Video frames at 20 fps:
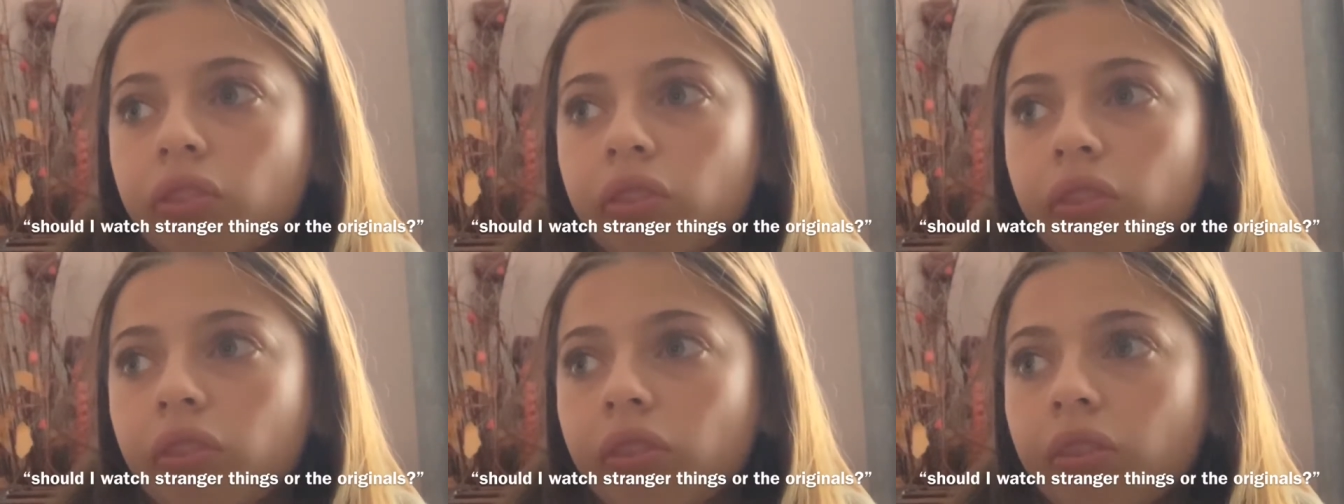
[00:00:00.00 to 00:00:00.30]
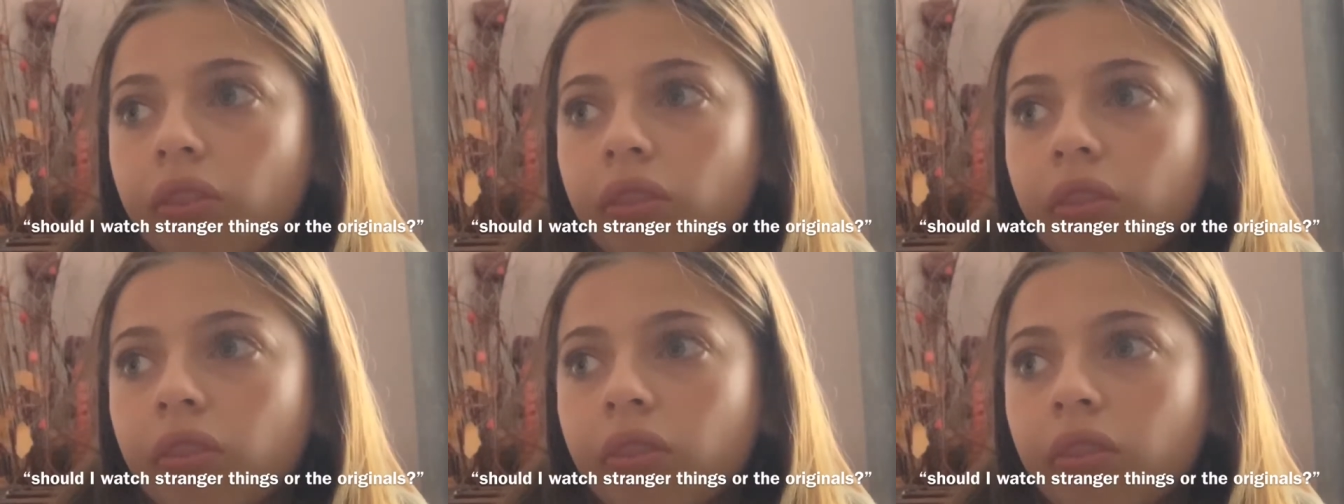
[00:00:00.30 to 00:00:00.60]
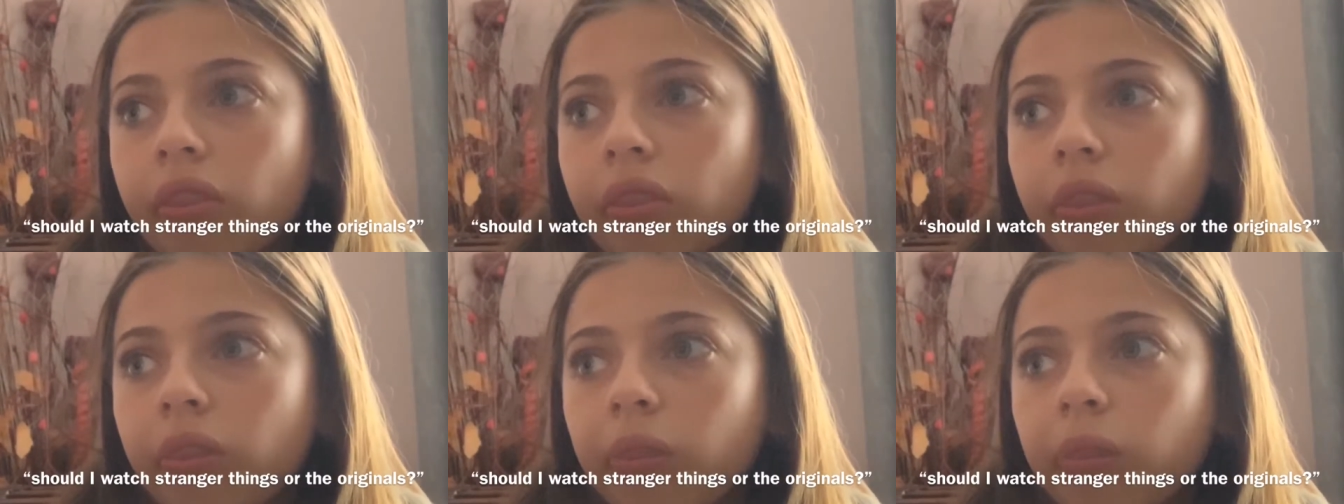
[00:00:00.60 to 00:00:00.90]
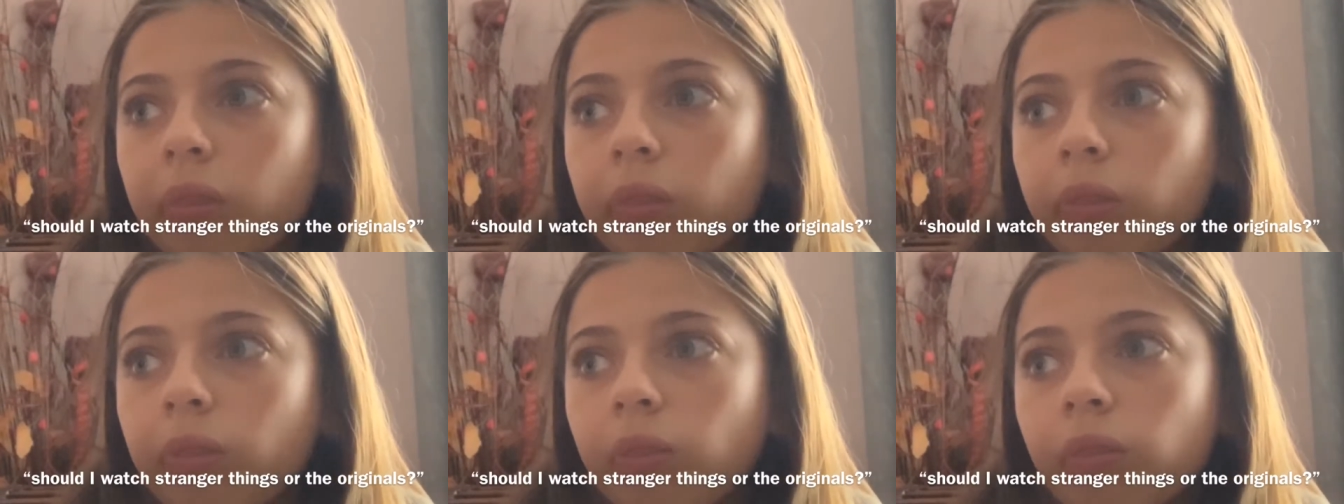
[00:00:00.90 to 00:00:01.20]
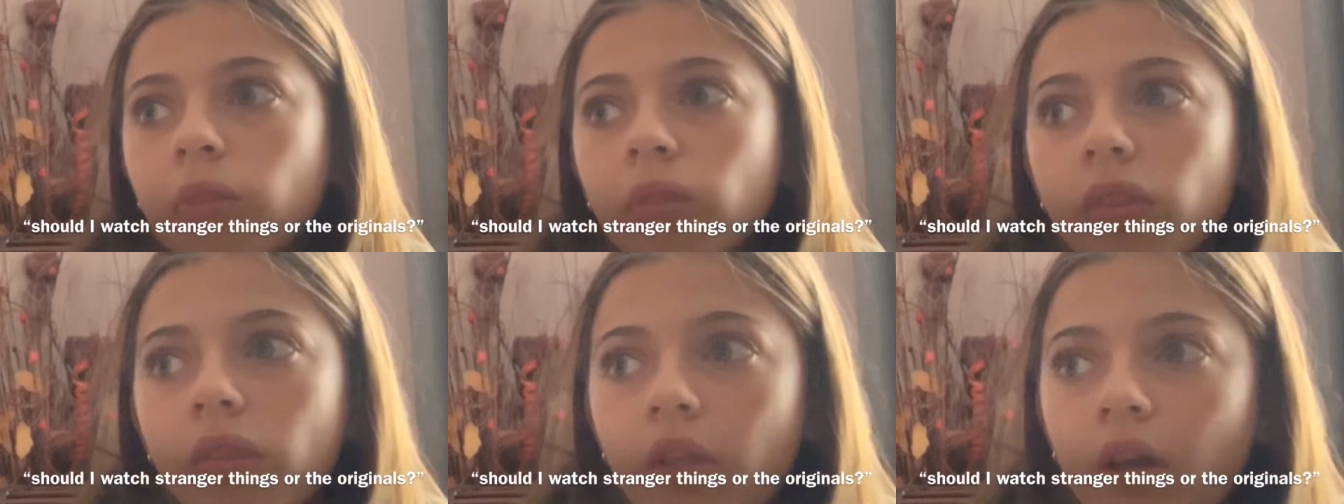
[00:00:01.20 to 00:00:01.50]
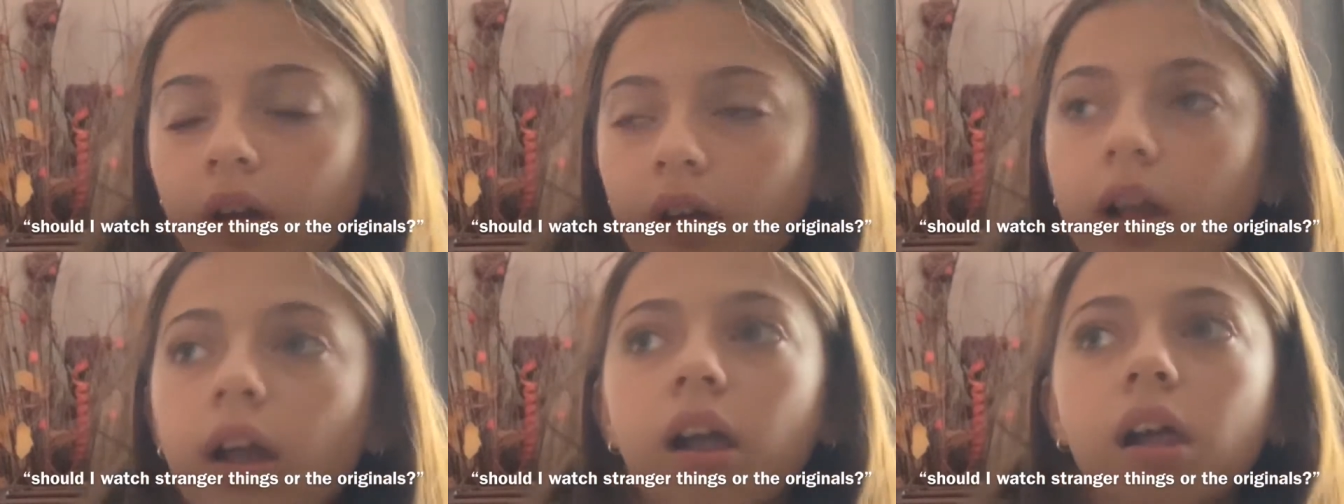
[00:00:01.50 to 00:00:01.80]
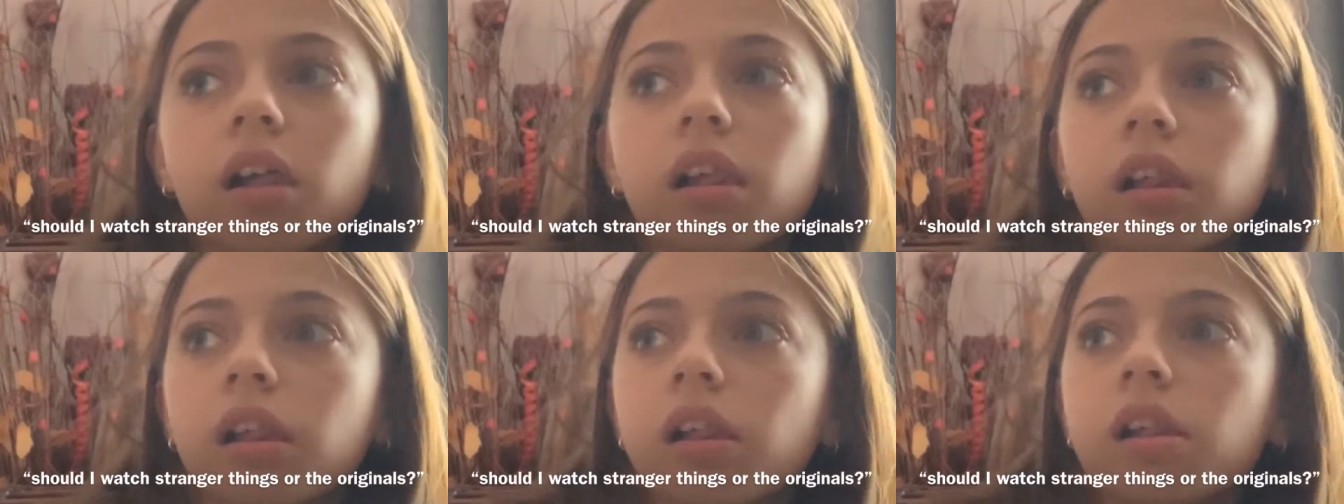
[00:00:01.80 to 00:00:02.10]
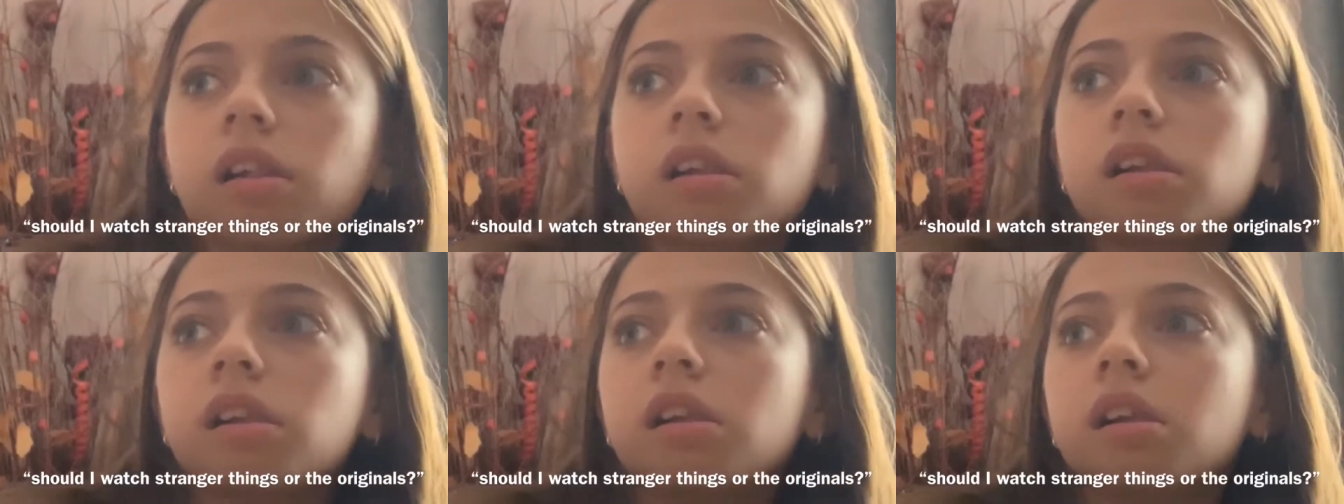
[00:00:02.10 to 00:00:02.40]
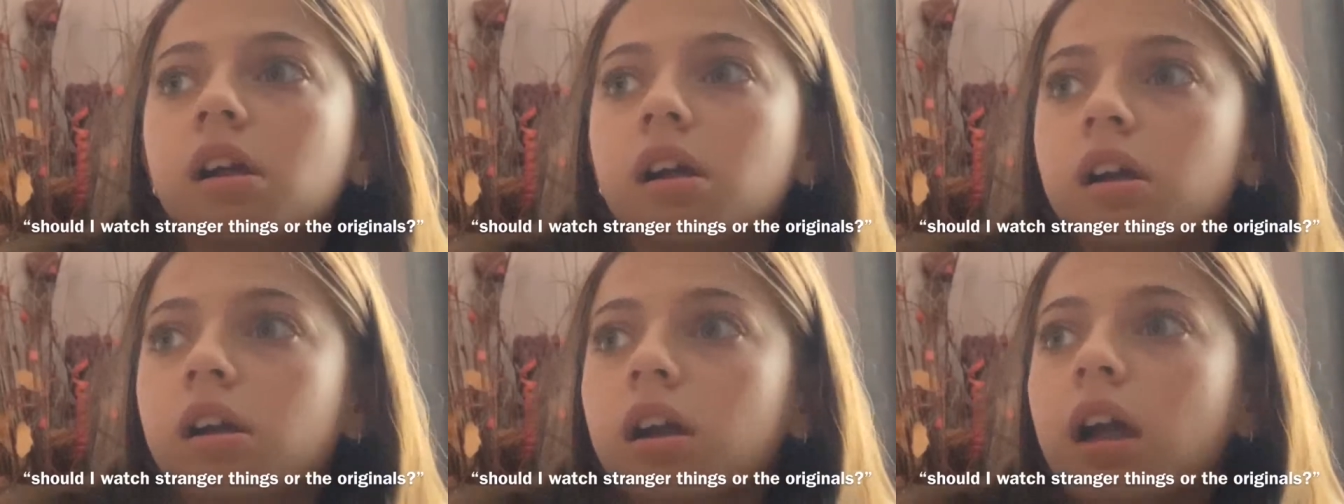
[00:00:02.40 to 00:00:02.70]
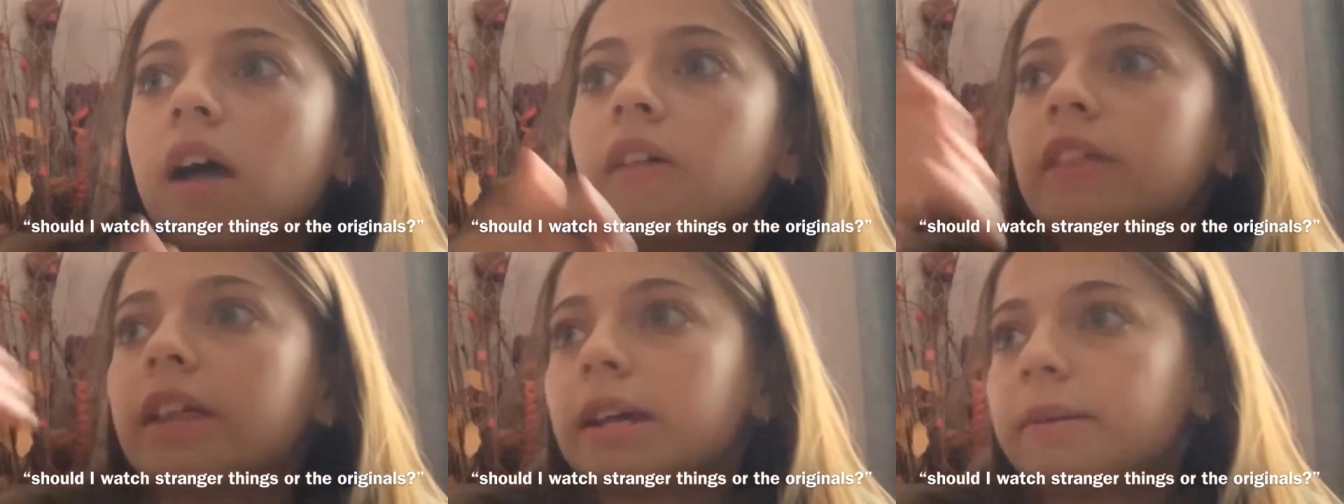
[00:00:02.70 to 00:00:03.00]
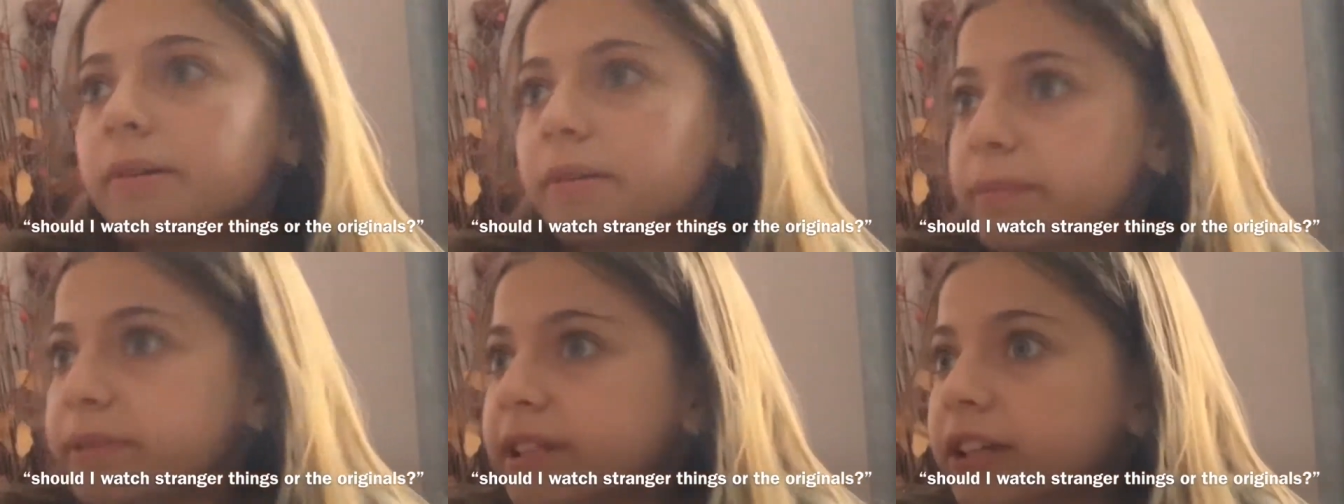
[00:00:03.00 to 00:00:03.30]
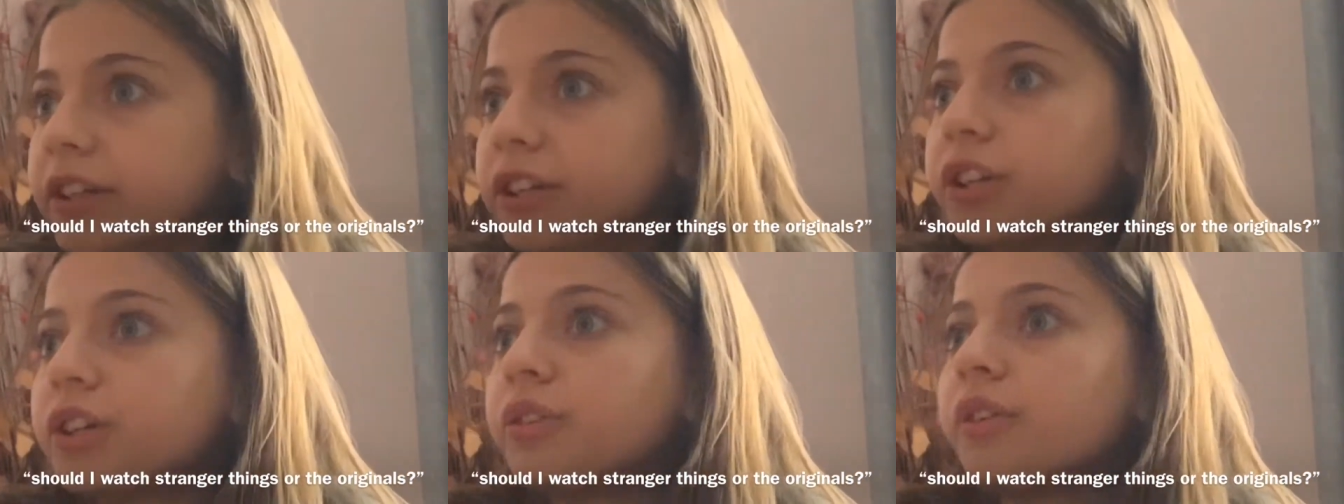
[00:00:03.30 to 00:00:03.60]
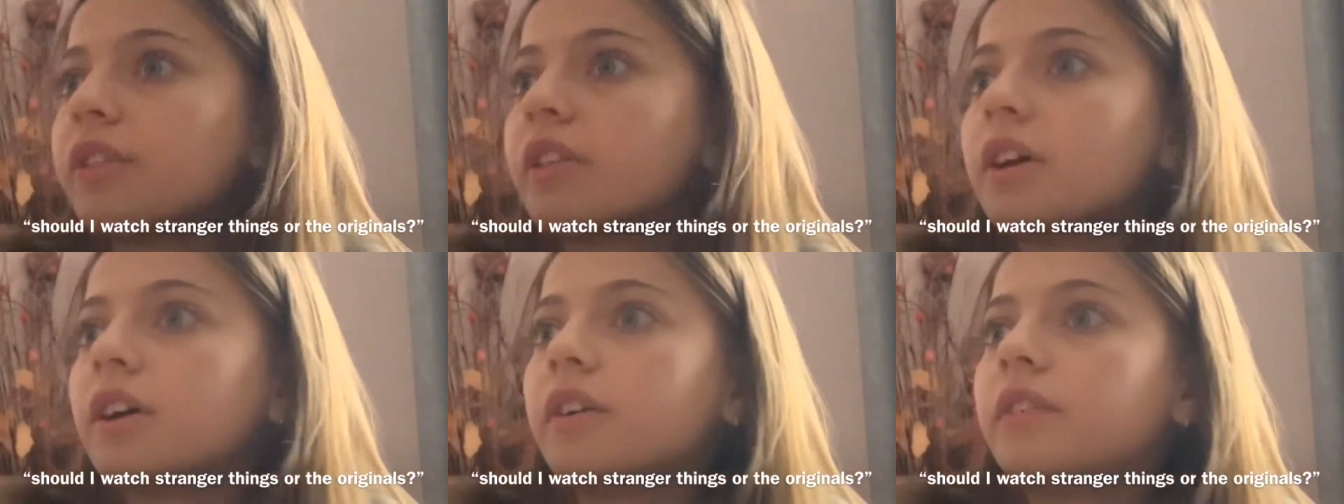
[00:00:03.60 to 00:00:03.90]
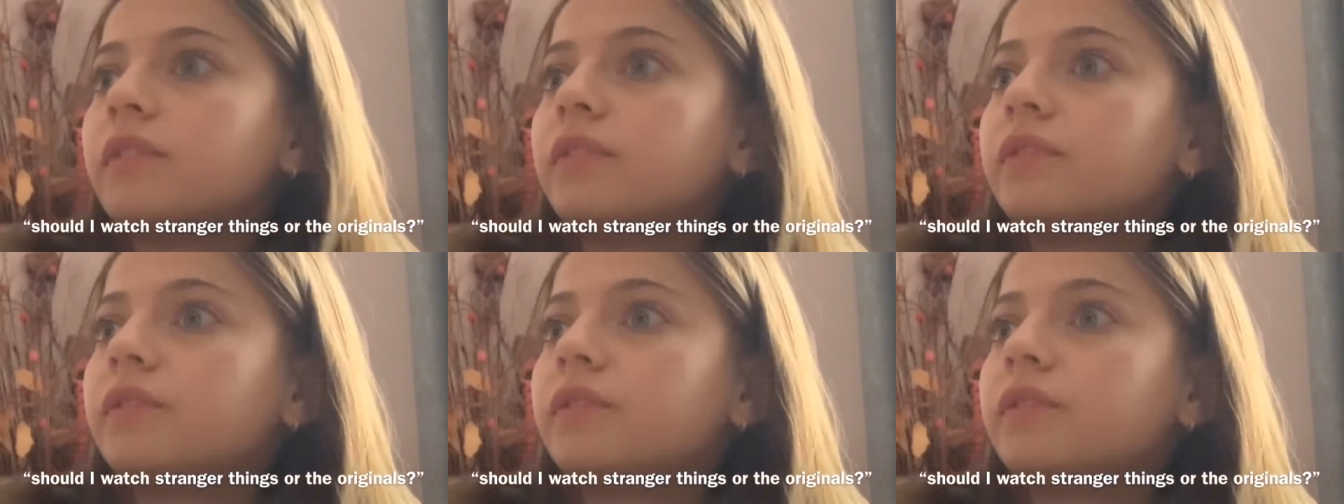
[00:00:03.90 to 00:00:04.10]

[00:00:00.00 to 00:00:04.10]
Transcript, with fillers: at home. Yeah. And then I might be sending you the